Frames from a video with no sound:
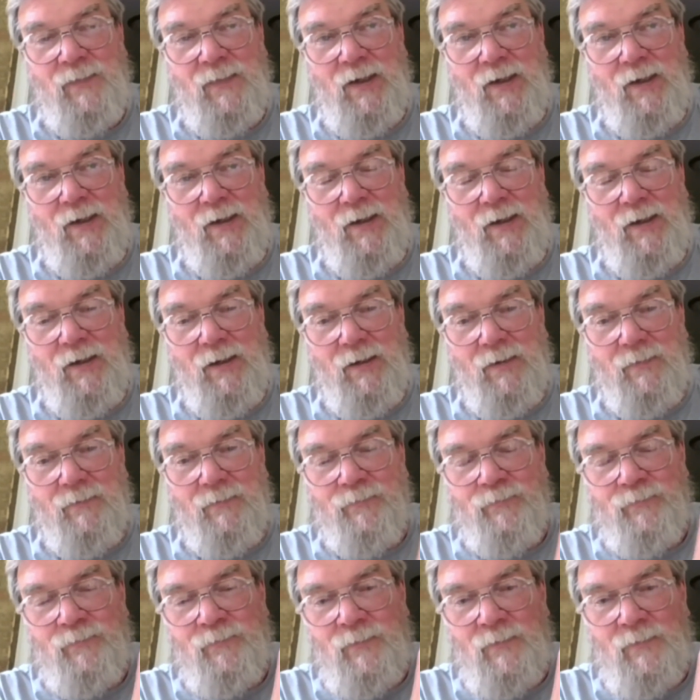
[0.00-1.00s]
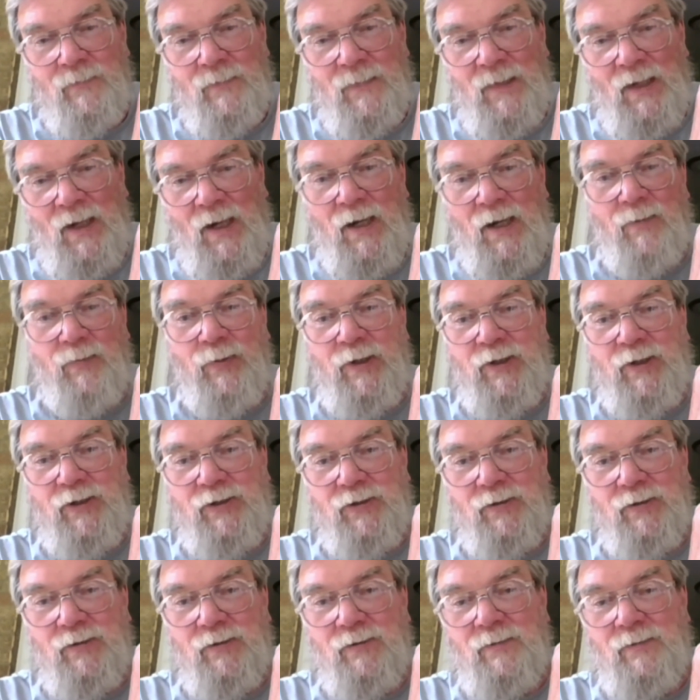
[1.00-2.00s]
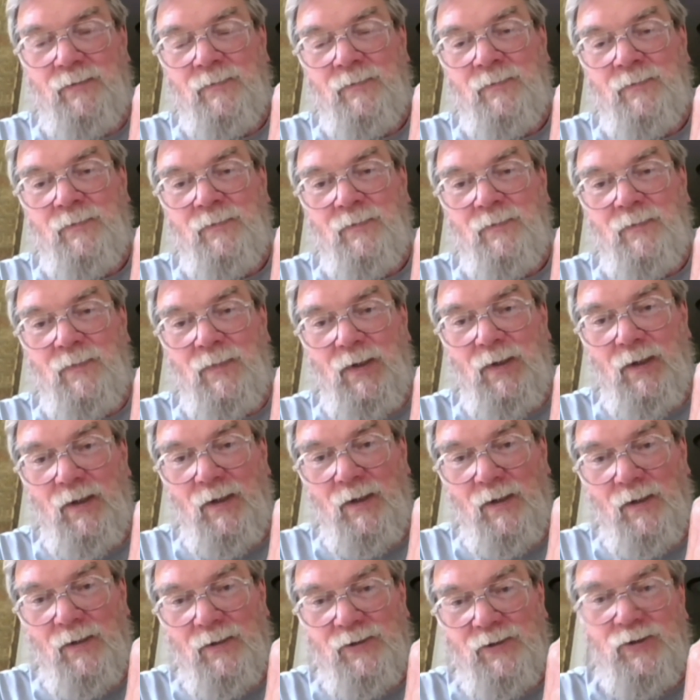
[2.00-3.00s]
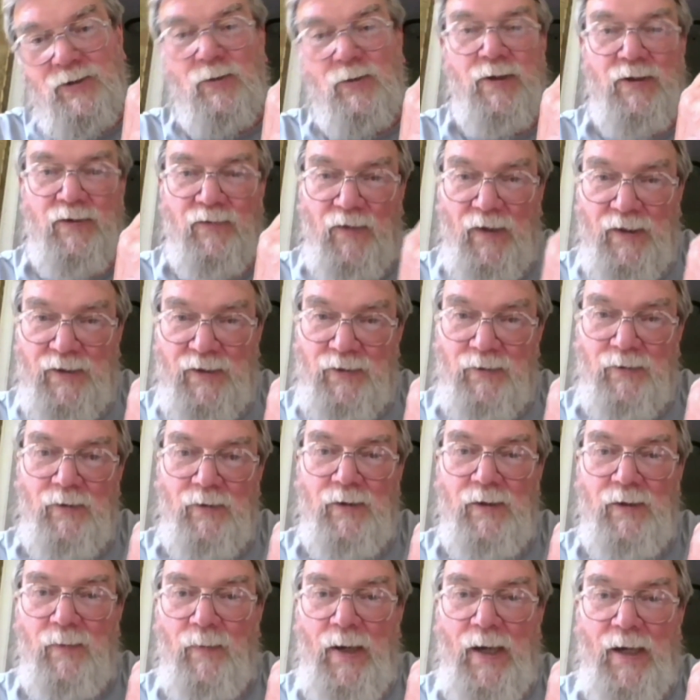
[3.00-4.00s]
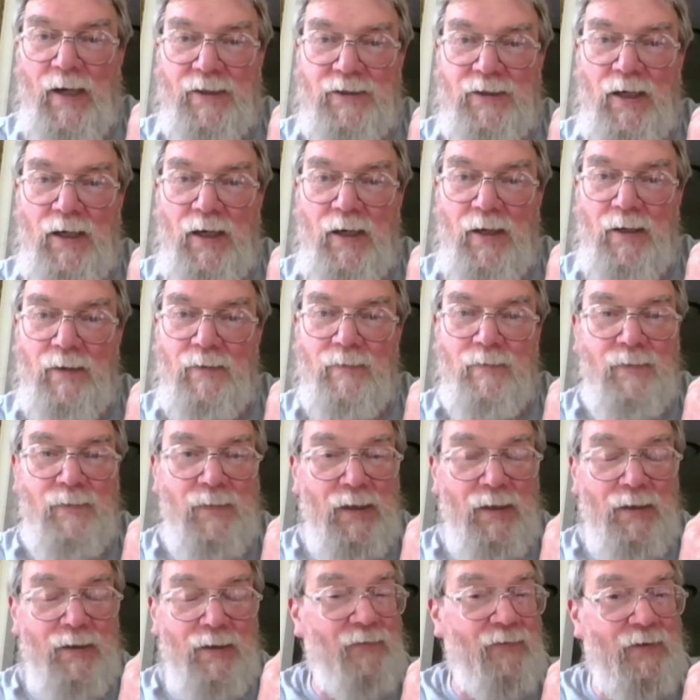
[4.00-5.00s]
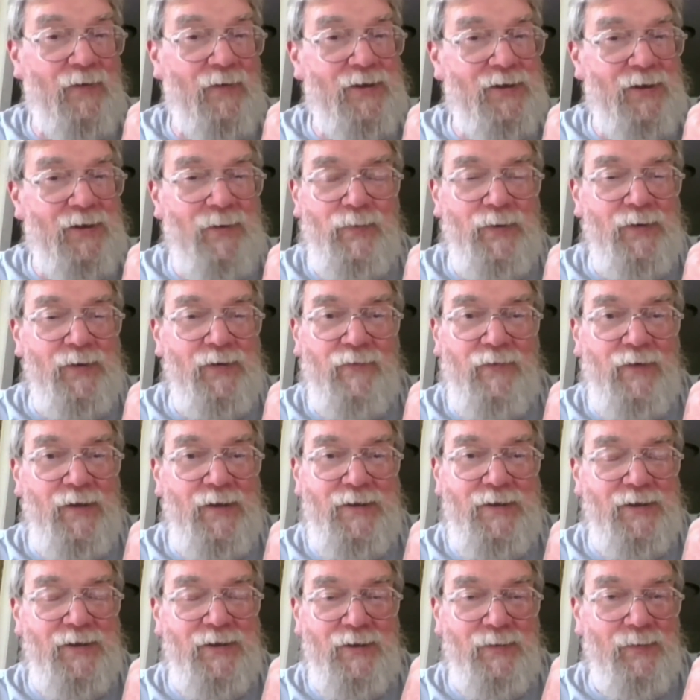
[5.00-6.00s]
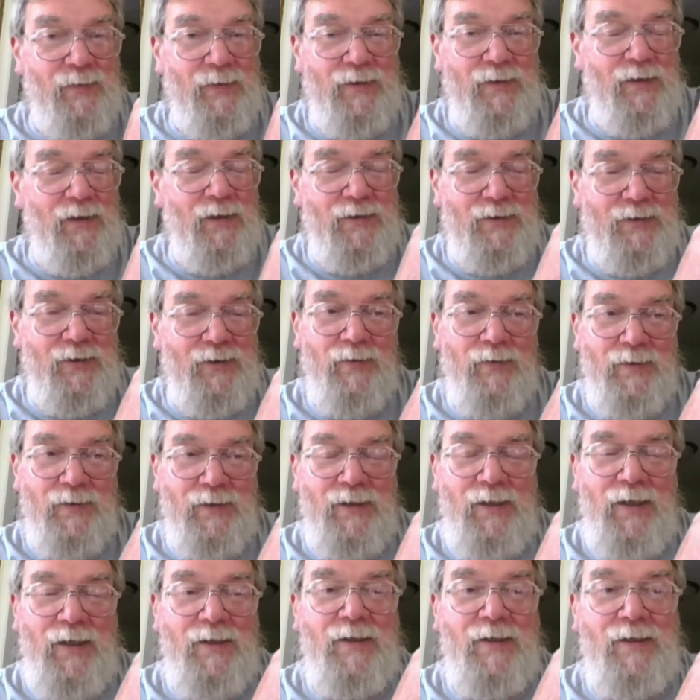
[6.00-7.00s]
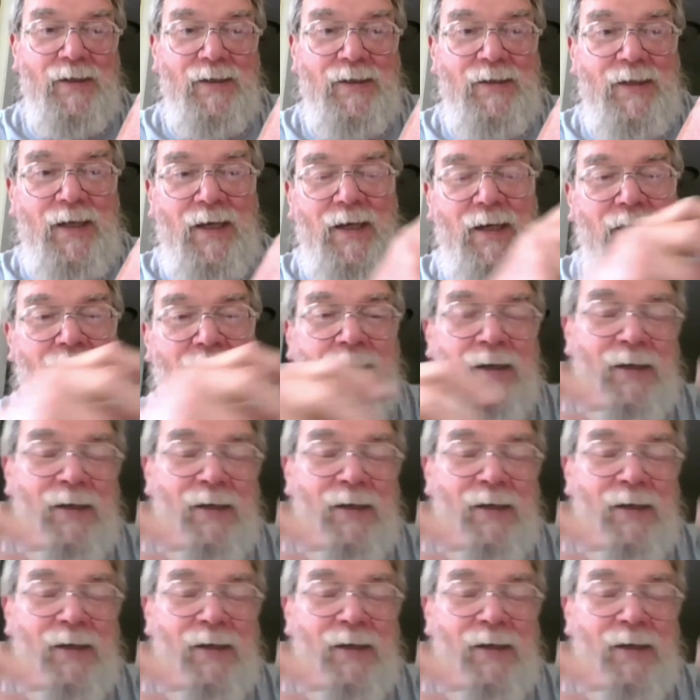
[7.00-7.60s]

high pressure storage vessel on the back side. And they're very simple devices, but so at the end of the day,